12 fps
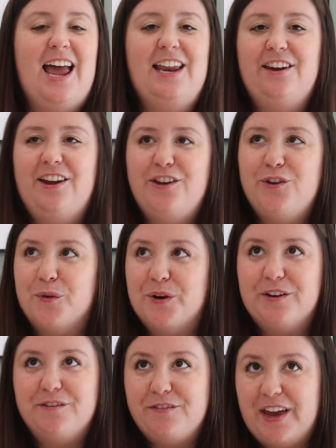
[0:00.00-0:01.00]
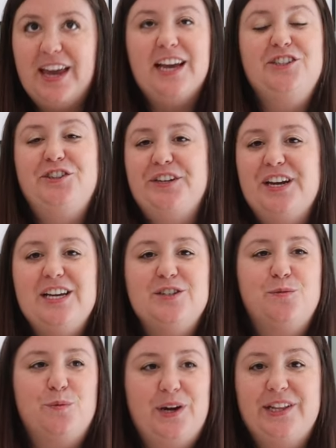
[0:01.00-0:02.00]
and your vacation
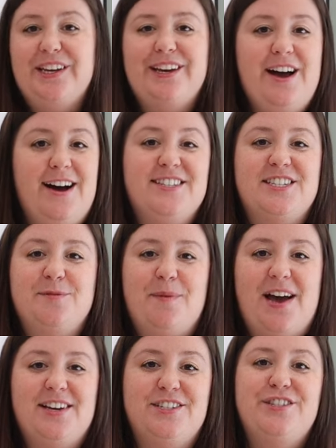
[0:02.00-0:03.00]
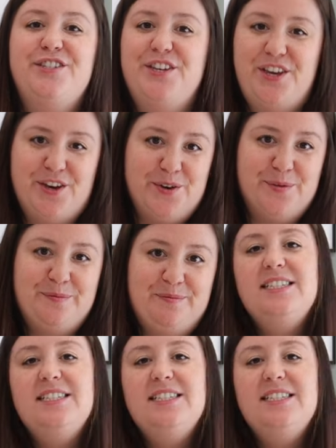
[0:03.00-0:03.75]
is really customized to you.